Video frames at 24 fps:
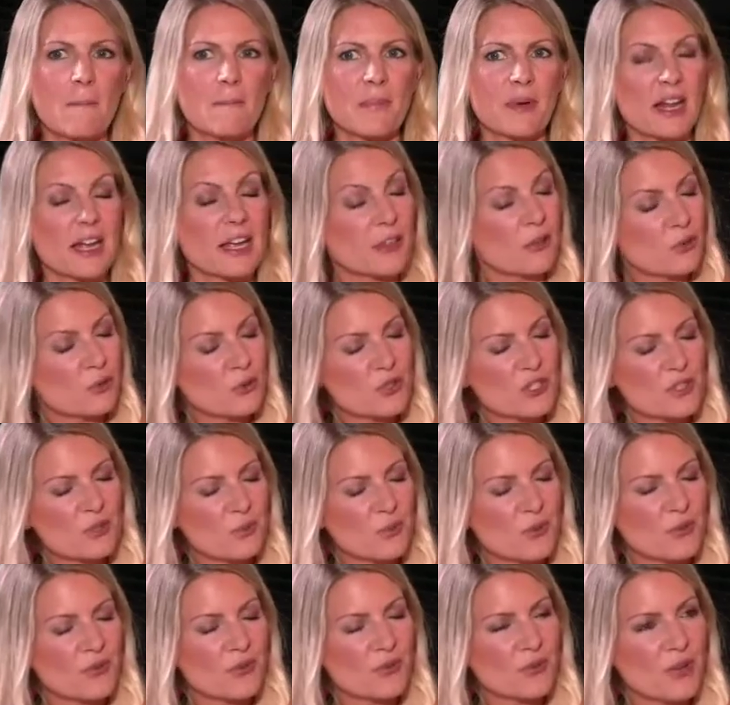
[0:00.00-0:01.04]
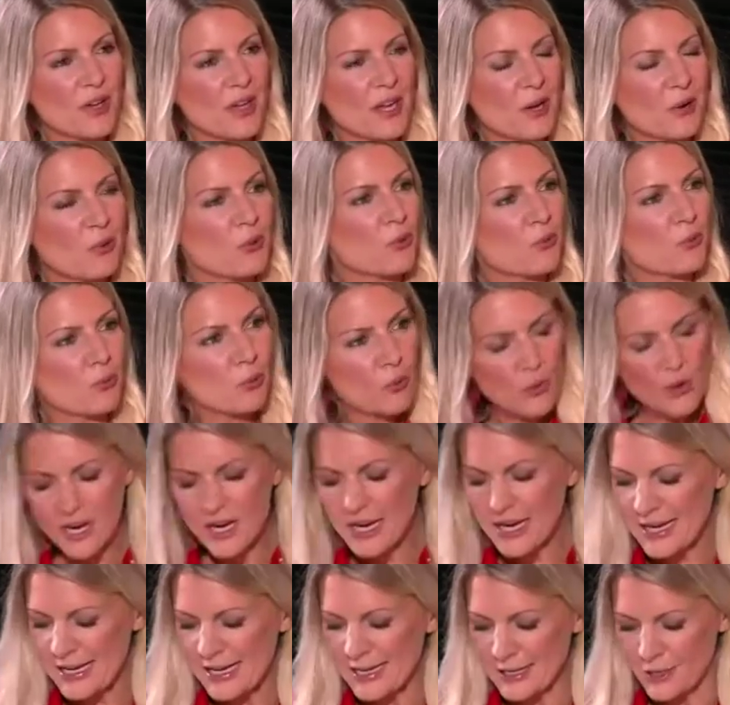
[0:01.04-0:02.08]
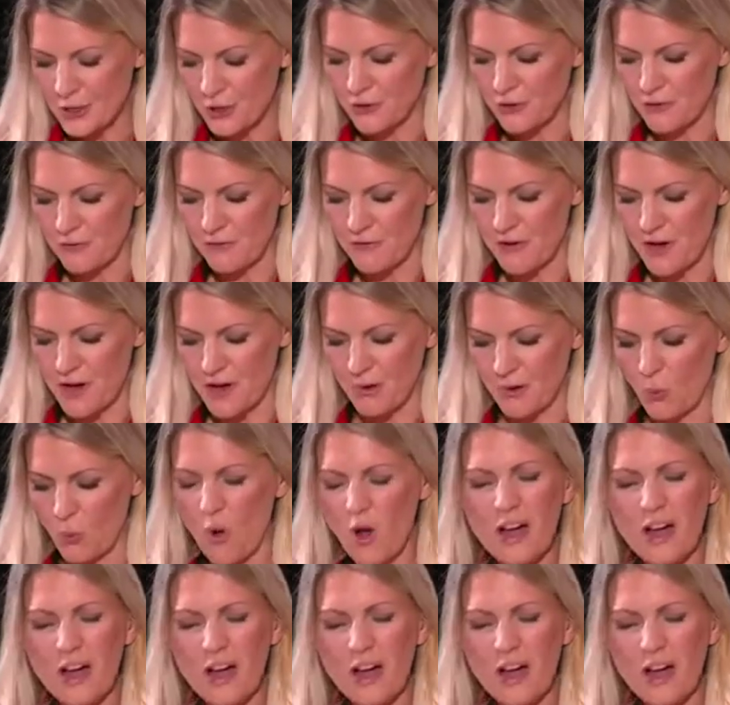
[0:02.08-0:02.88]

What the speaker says: but I thought it was really good fun.